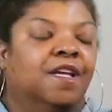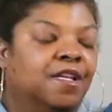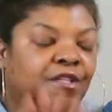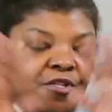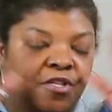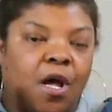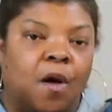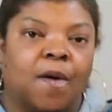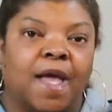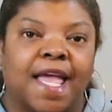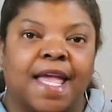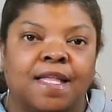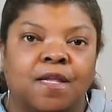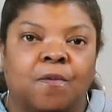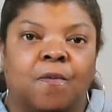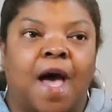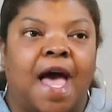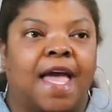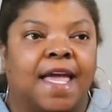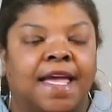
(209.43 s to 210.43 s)
So
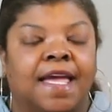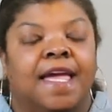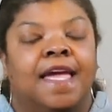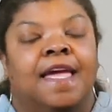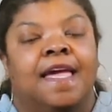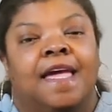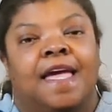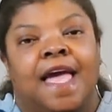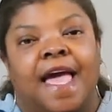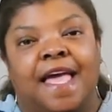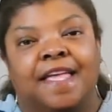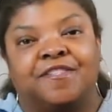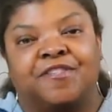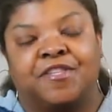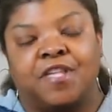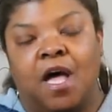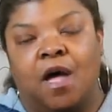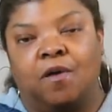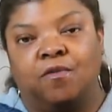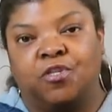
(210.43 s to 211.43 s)
anyway, and
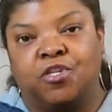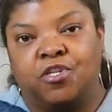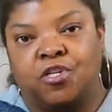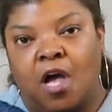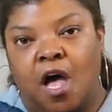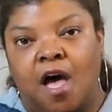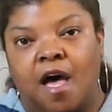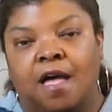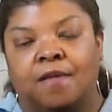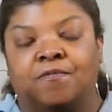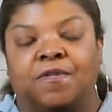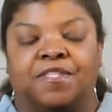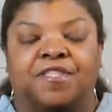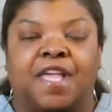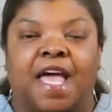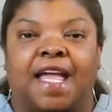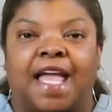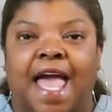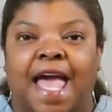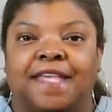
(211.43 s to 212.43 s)
so Shaun was
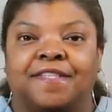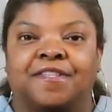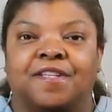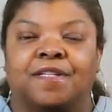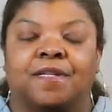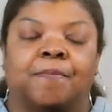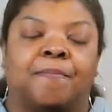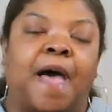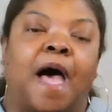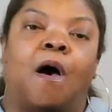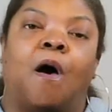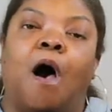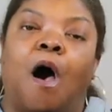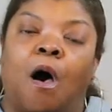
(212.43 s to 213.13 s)
like asking about,